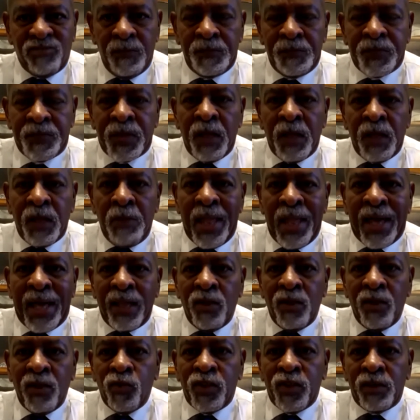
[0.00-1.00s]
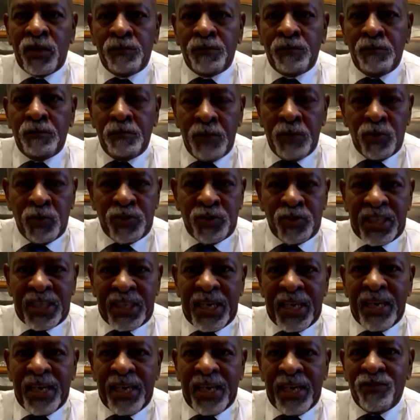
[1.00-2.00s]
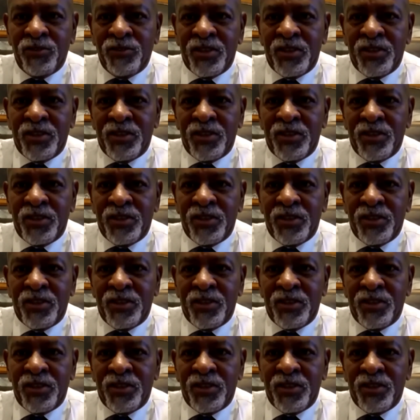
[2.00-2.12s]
black clothing boutique ever